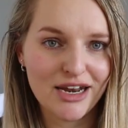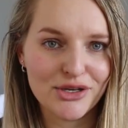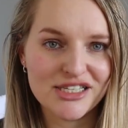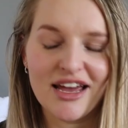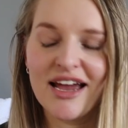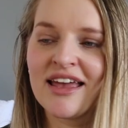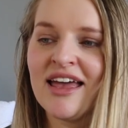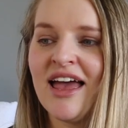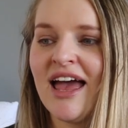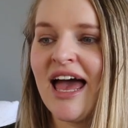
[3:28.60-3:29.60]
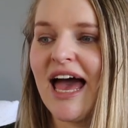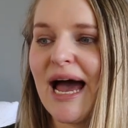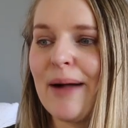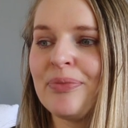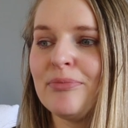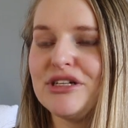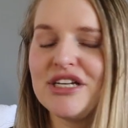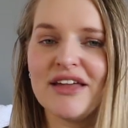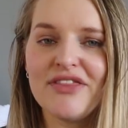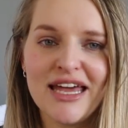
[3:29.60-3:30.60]
that looks like. But
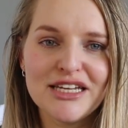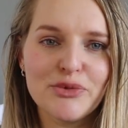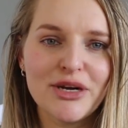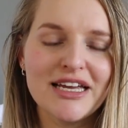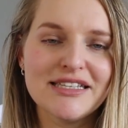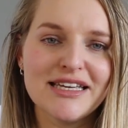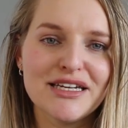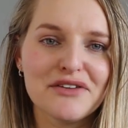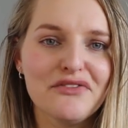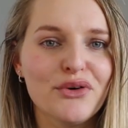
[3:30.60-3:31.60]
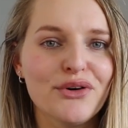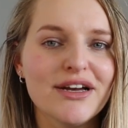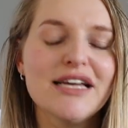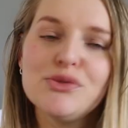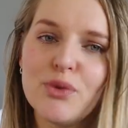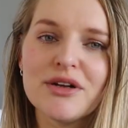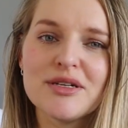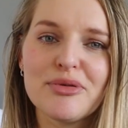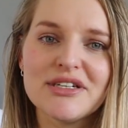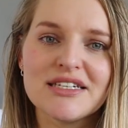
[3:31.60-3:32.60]
yeah, that is what he is getting for his
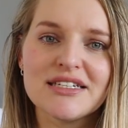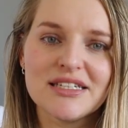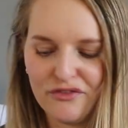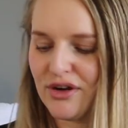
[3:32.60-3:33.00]
want present.